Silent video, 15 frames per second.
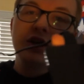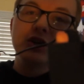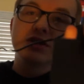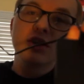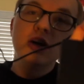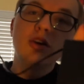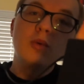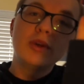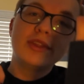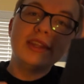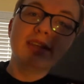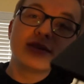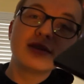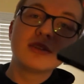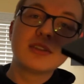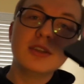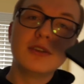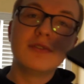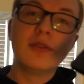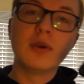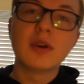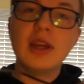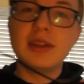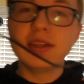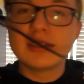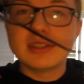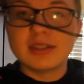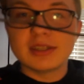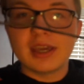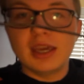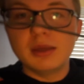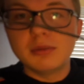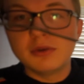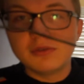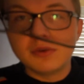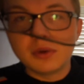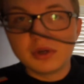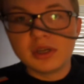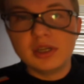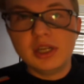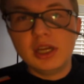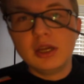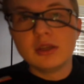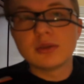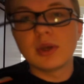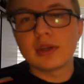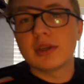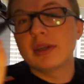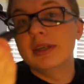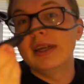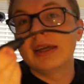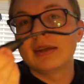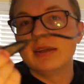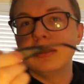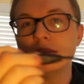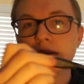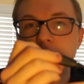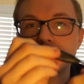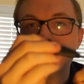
So what this is good for, and this is the cable for it, so I can connect it,